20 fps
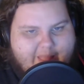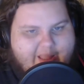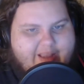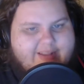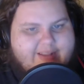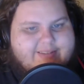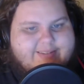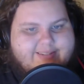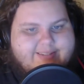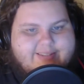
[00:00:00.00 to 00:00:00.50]

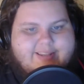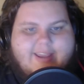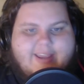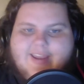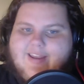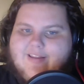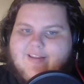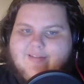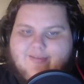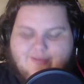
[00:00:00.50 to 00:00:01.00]

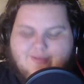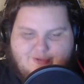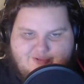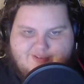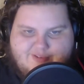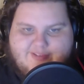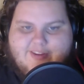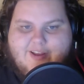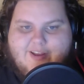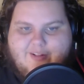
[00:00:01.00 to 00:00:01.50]
Saiyan through
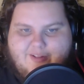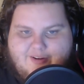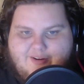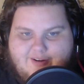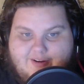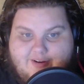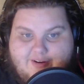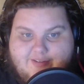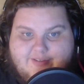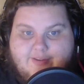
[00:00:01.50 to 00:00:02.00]
Cell
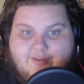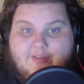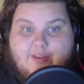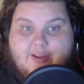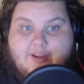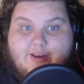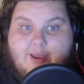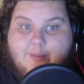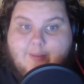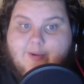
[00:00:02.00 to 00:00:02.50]
arcs, and
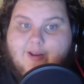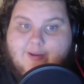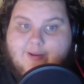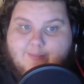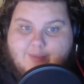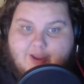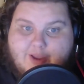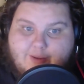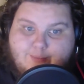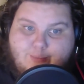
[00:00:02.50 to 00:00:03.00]
then I'm going to
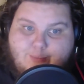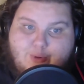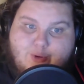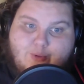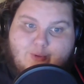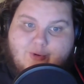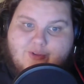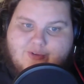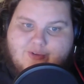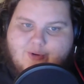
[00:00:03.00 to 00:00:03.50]
make
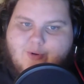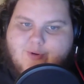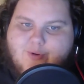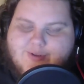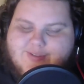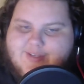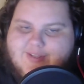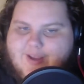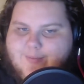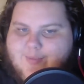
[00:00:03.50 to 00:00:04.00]
Buu its whole
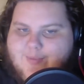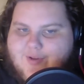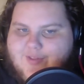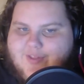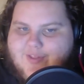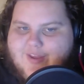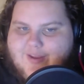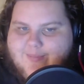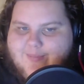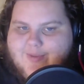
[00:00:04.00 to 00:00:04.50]
separate
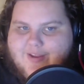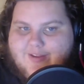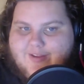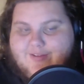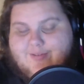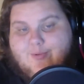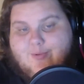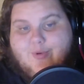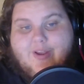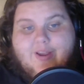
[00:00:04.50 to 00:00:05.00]
thing, because
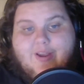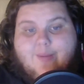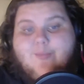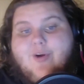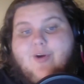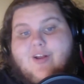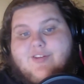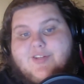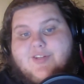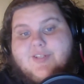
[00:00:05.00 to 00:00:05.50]
the way I'm
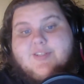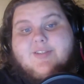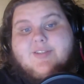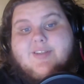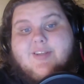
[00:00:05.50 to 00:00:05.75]
watching Z